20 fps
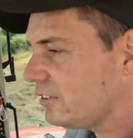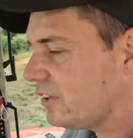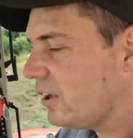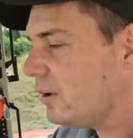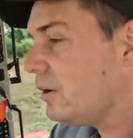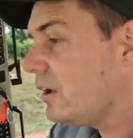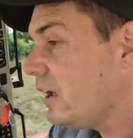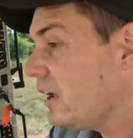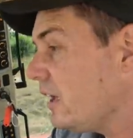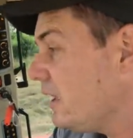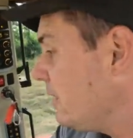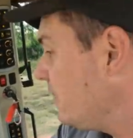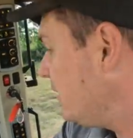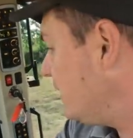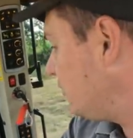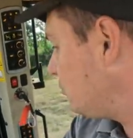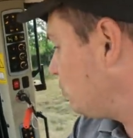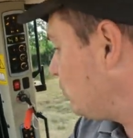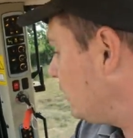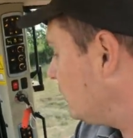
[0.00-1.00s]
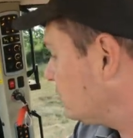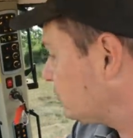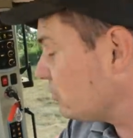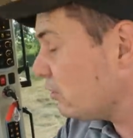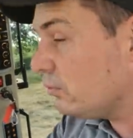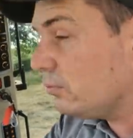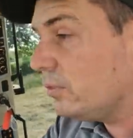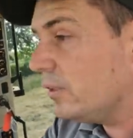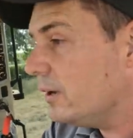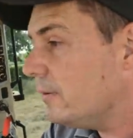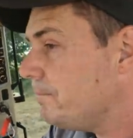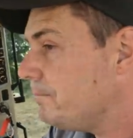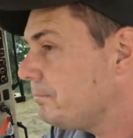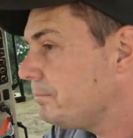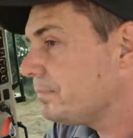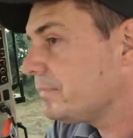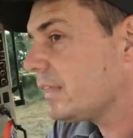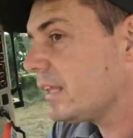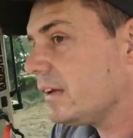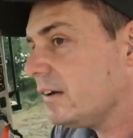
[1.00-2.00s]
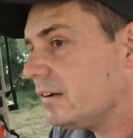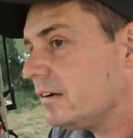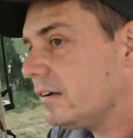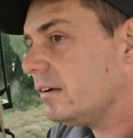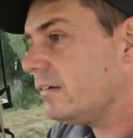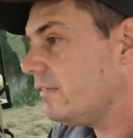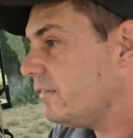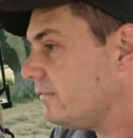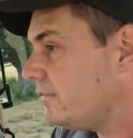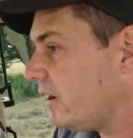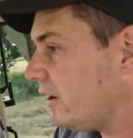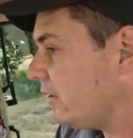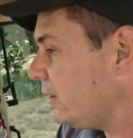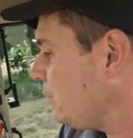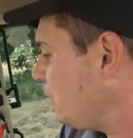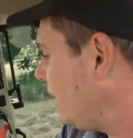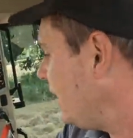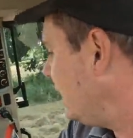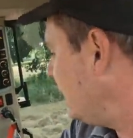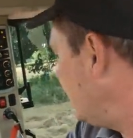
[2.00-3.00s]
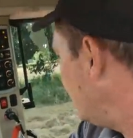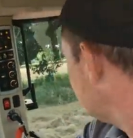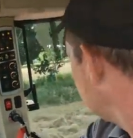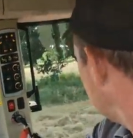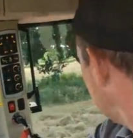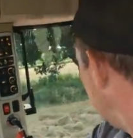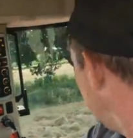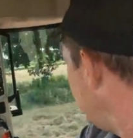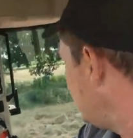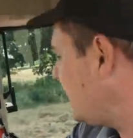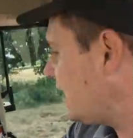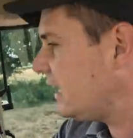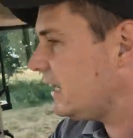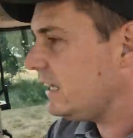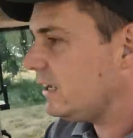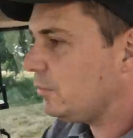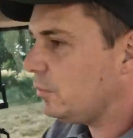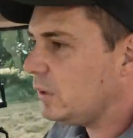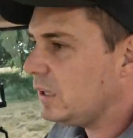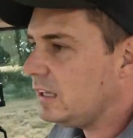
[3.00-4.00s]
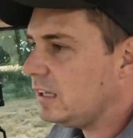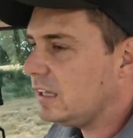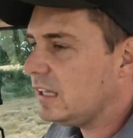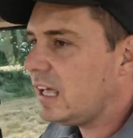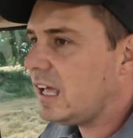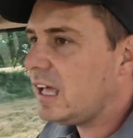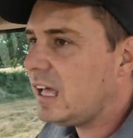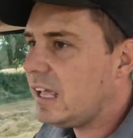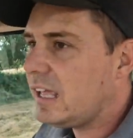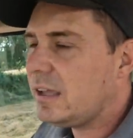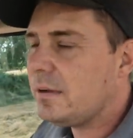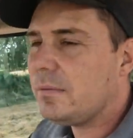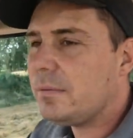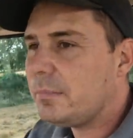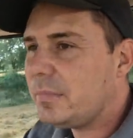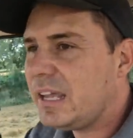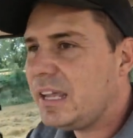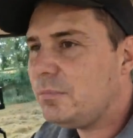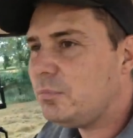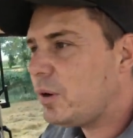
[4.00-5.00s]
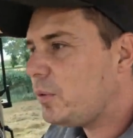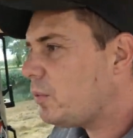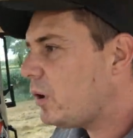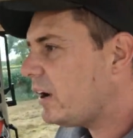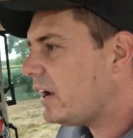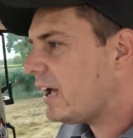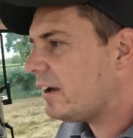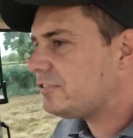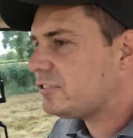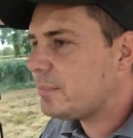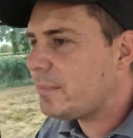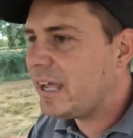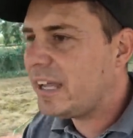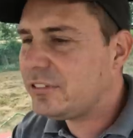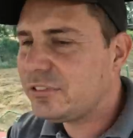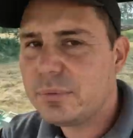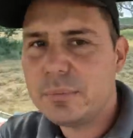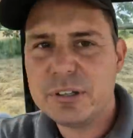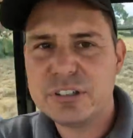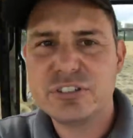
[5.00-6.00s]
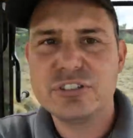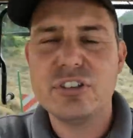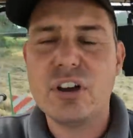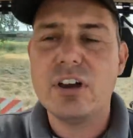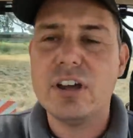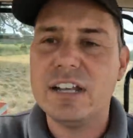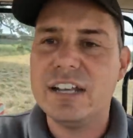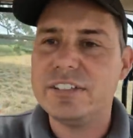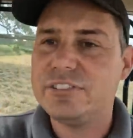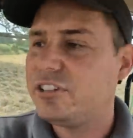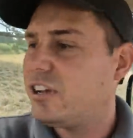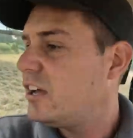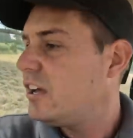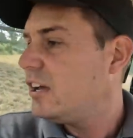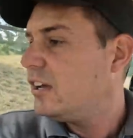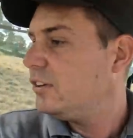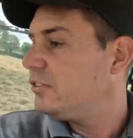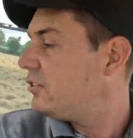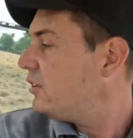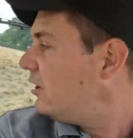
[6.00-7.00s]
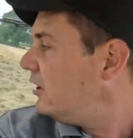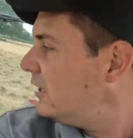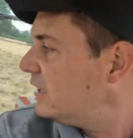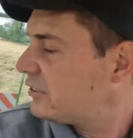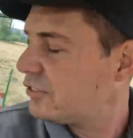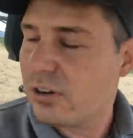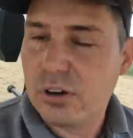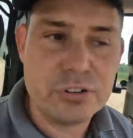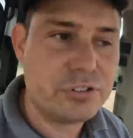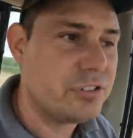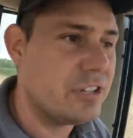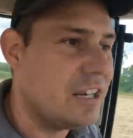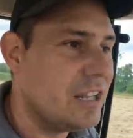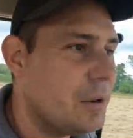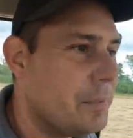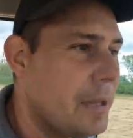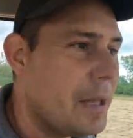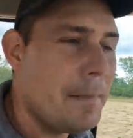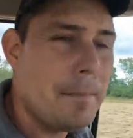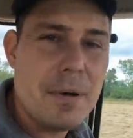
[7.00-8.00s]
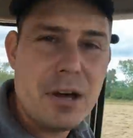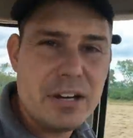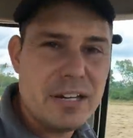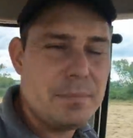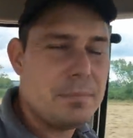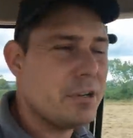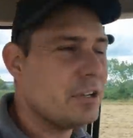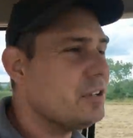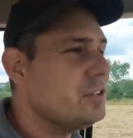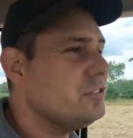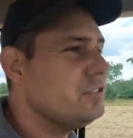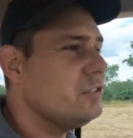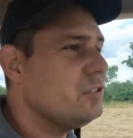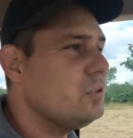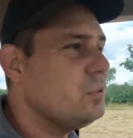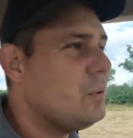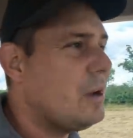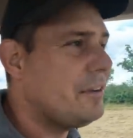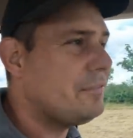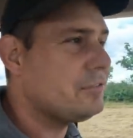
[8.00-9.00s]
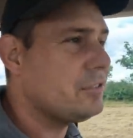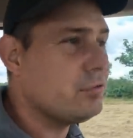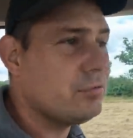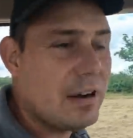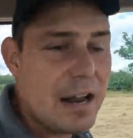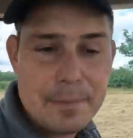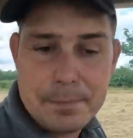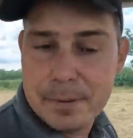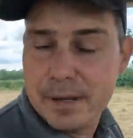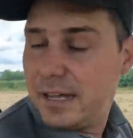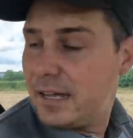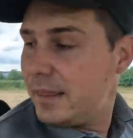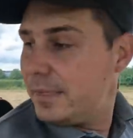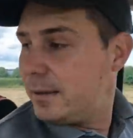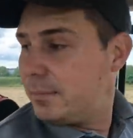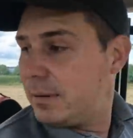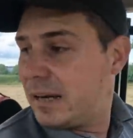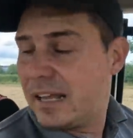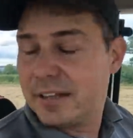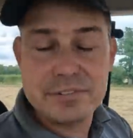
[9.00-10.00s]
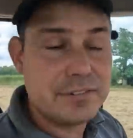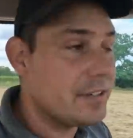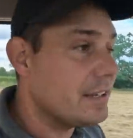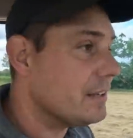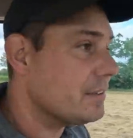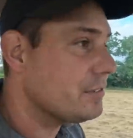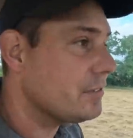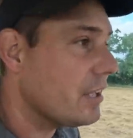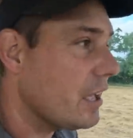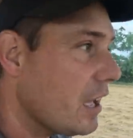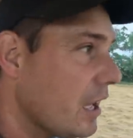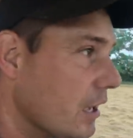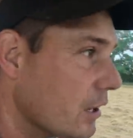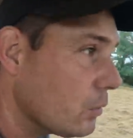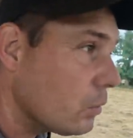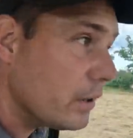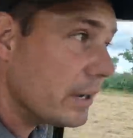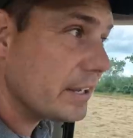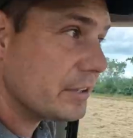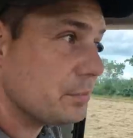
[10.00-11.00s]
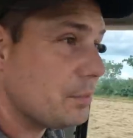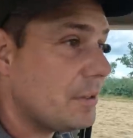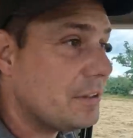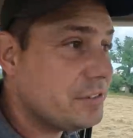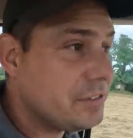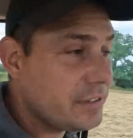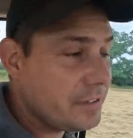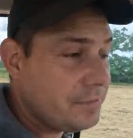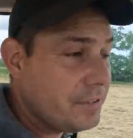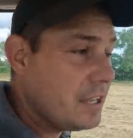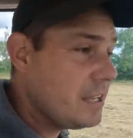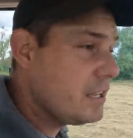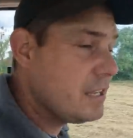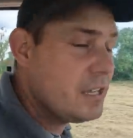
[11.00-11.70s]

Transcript: so this will do them very well actually and it will uh, it will mean we won't have to make so much silage silage costs a little bit of money because you have to wrap it and the plastics are quite expensive